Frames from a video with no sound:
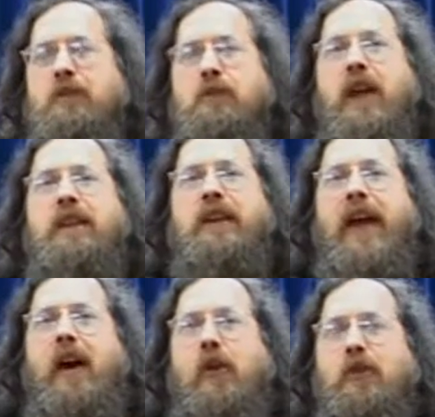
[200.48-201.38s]
Right
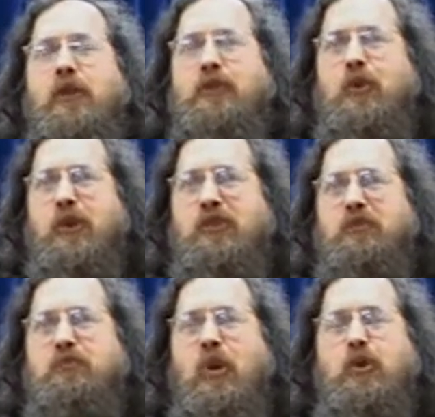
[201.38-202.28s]
now, of
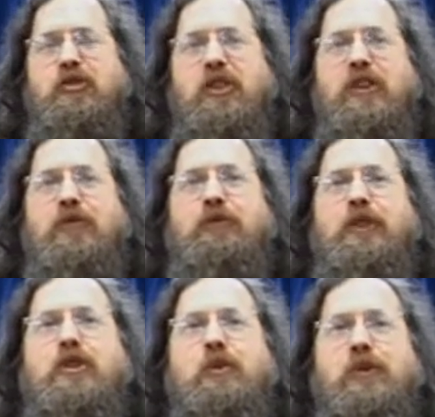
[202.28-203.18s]
course, most
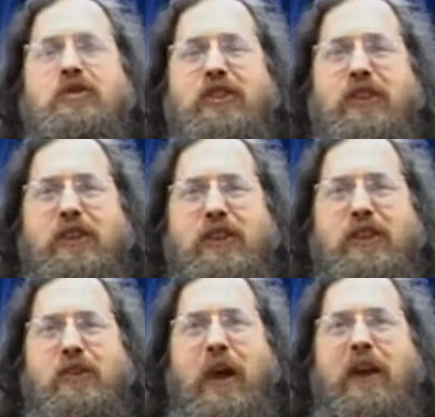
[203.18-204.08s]
individuals in
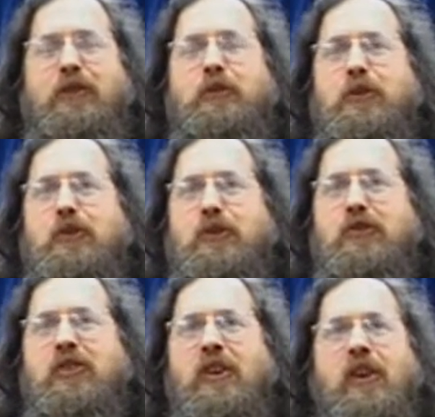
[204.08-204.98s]
India who have
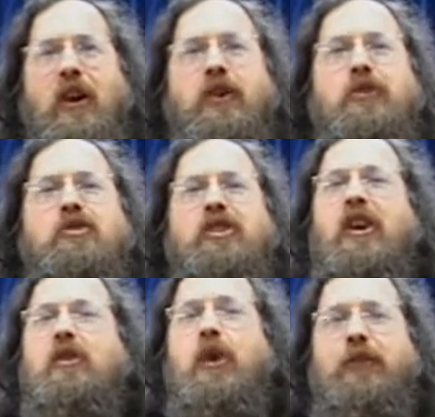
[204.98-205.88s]
computers are using
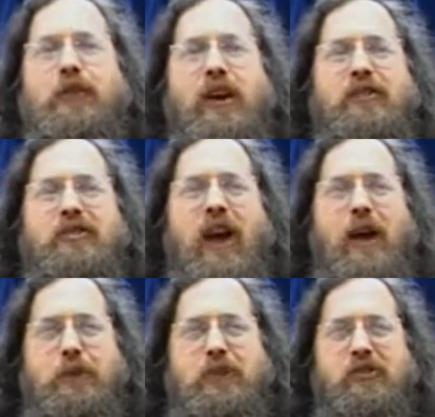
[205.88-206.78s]
unauthorized
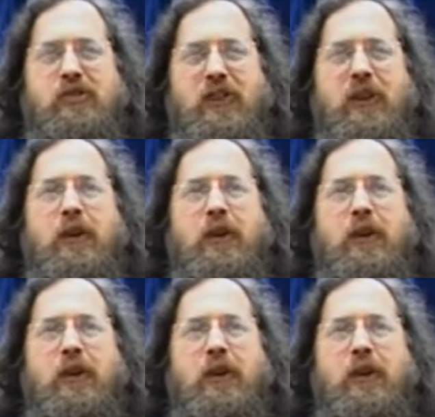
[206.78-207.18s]
copies.